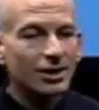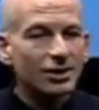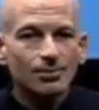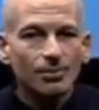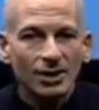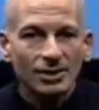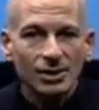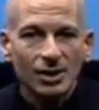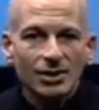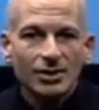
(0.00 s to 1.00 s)
and it
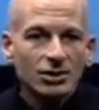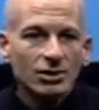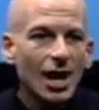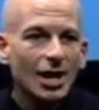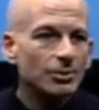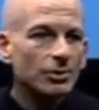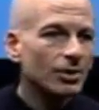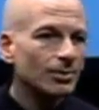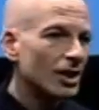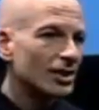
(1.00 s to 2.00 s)
spreads. This hospital
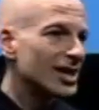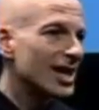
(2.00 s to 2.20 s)
crib costs